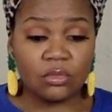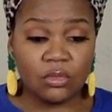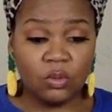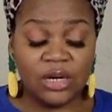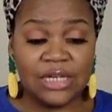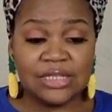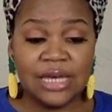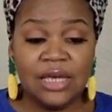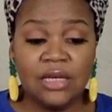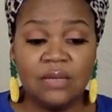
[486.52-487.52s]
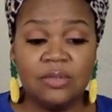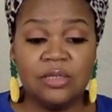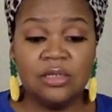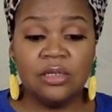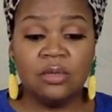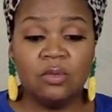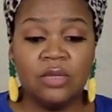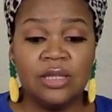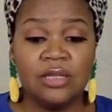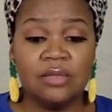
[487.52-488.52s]
when I say it could be dealing
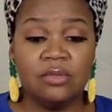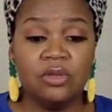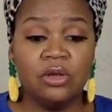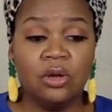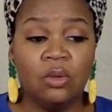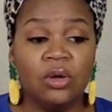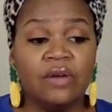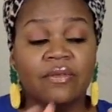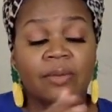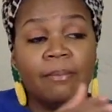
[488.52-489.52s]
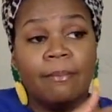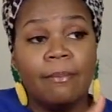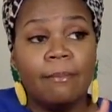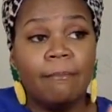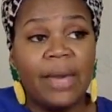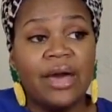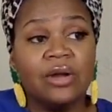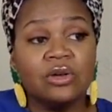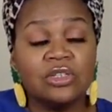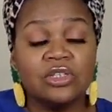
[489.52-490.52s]
with, you know, whatever
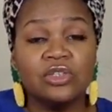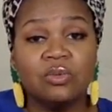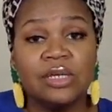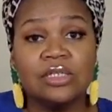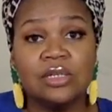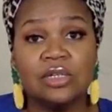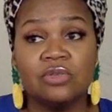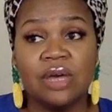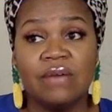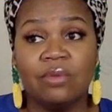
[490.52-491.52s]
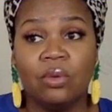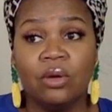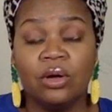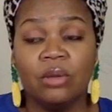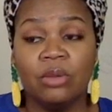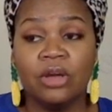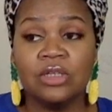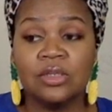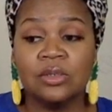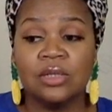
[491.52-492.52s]
matter or situation that you have going on
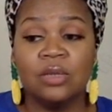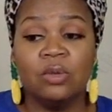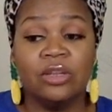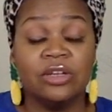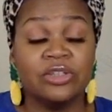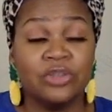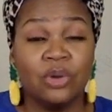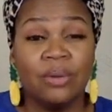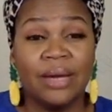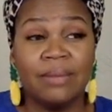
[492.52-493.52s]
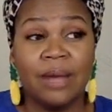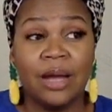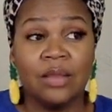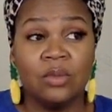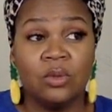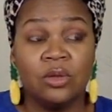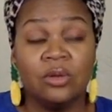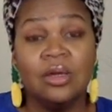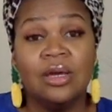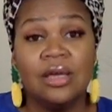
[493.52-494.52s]
personally when there's nobody behind the wheel,
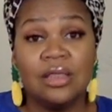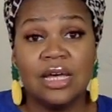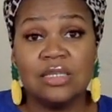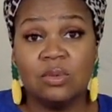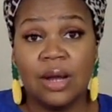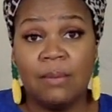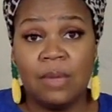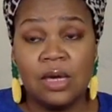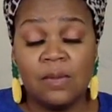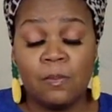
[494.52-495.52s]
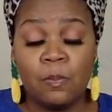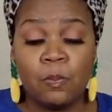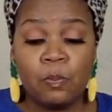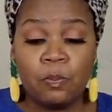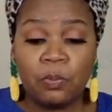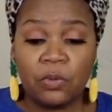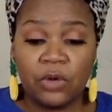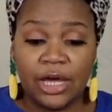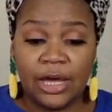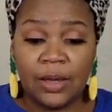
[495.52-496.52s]
that's what I mean.
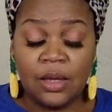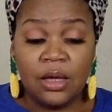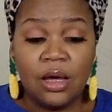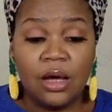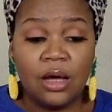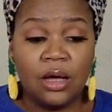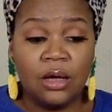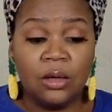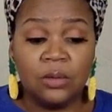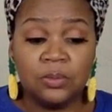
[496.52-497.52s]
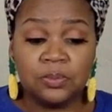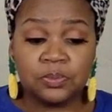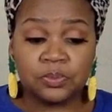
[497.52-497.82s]
Okay. Um,